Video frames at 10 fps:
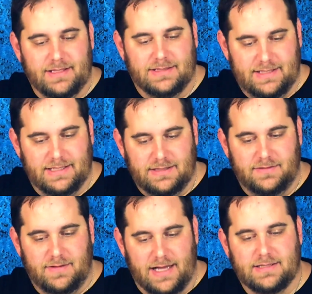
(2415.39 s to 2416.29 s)

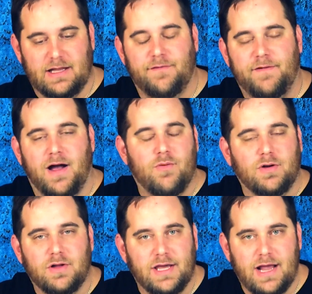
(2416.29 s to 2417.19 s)
This Excel file
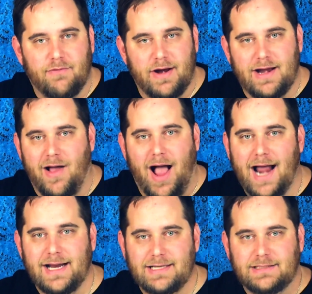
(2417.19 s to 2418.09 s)
we're looking at right now,
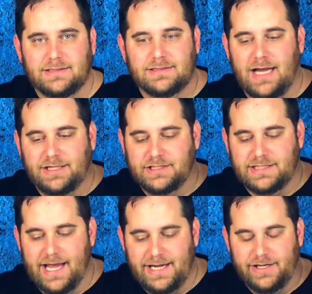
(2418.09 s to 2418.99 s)
I
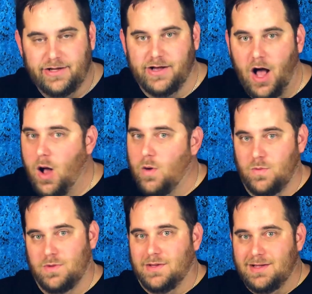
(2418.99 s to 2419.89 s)
just hit
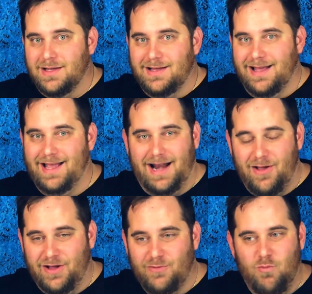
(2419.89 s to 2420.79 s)
go, and
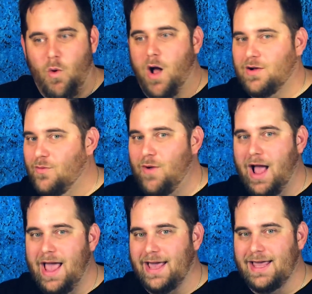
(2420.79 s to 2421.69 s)
I could walk
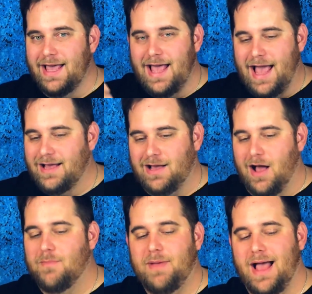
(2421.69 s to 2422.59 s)
away and
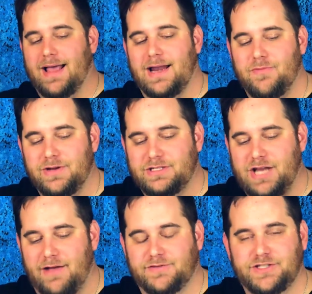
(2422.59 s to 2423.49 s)
come back, and it would
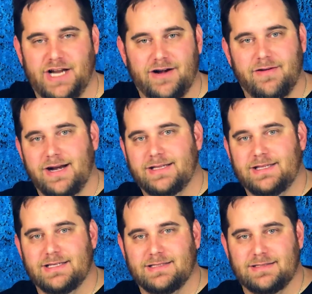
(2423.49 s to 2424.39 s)
have generated
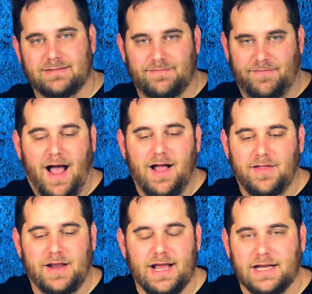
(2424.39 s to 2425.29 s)
this
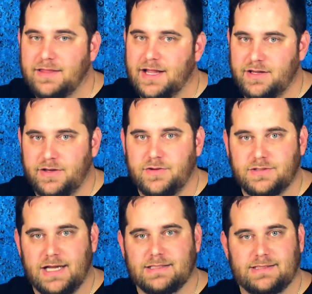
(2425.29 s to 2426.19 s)
file that I could then
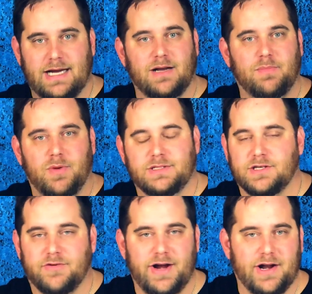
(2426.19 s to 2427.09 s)
use as data points
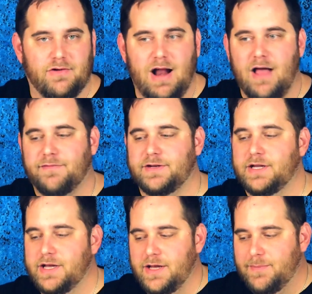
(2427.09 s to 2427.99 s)
to create a graph and
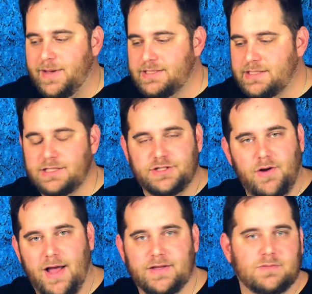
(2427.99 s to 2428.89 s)
basically
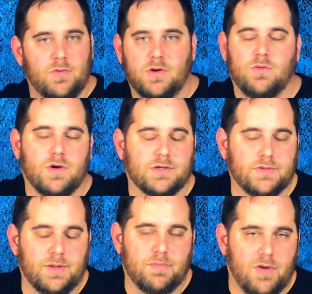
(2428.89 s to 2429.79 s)
show how this motor works
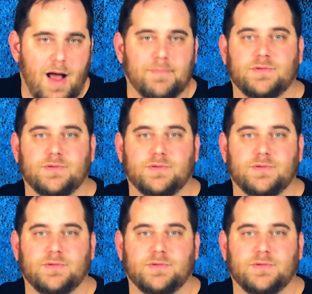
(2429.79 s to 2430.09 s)
with a prop.